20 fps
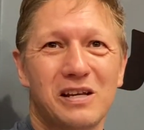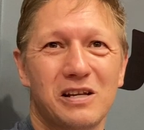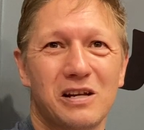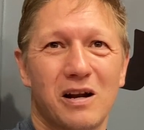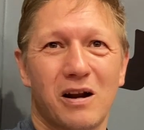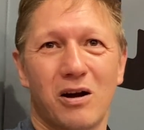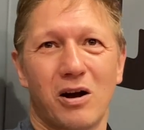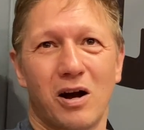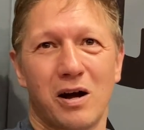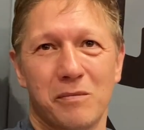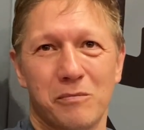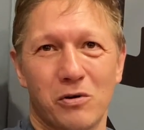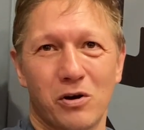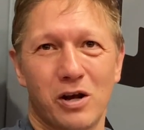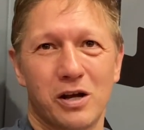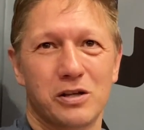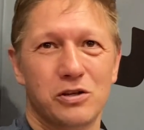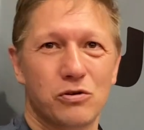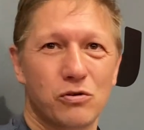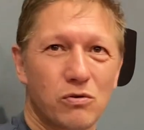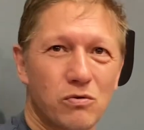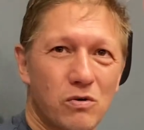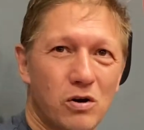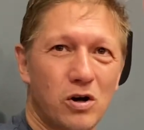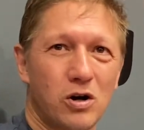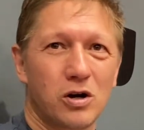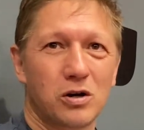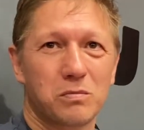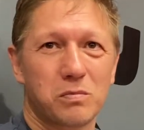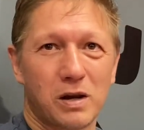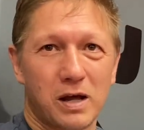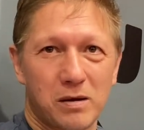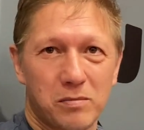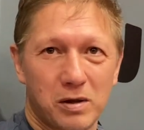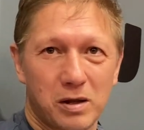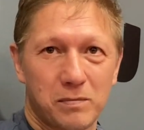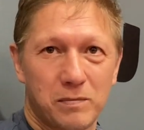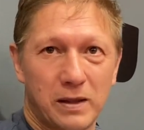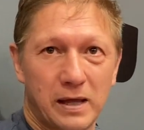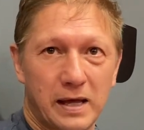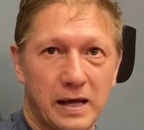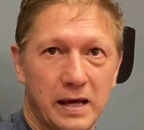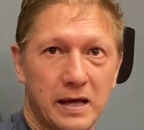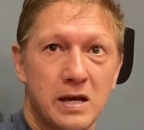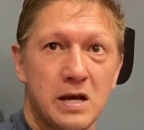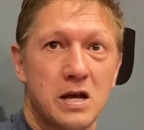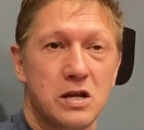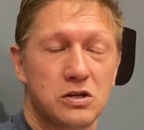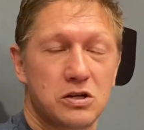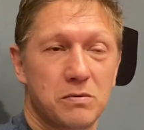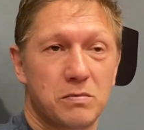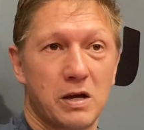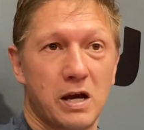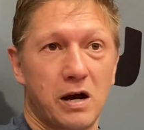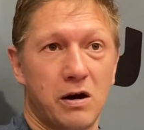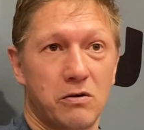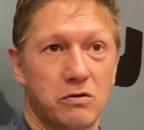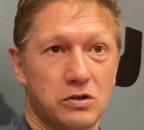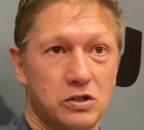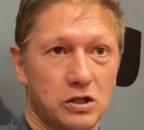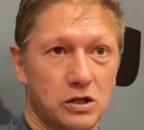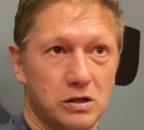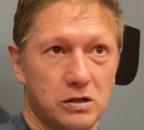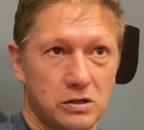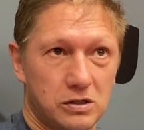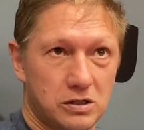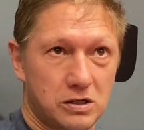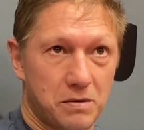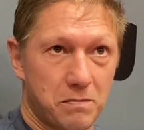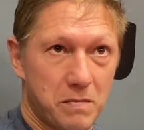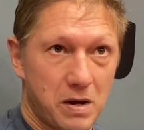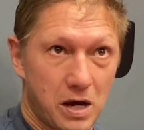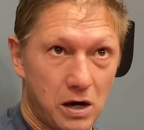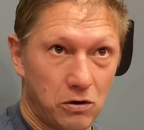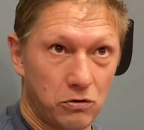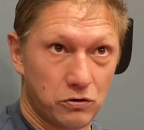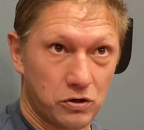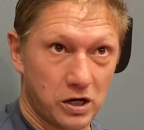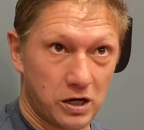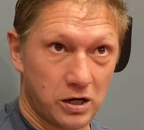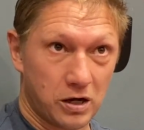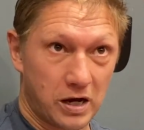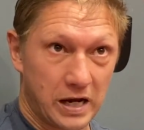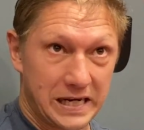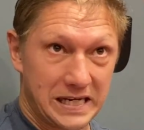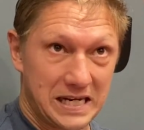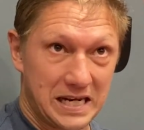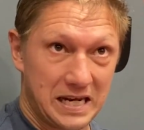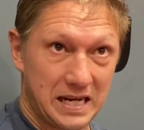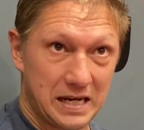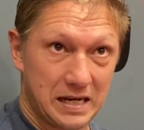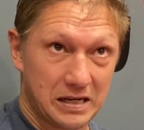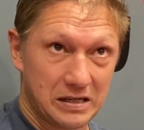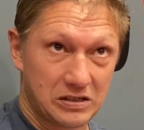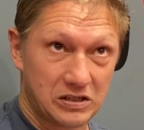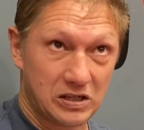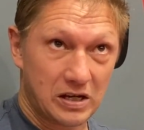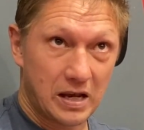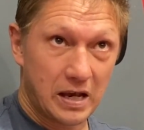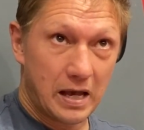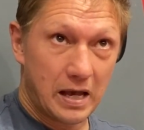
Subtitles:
You know, I'm right, you're wrong, blah, blah, blah. To be able to meld in ideas,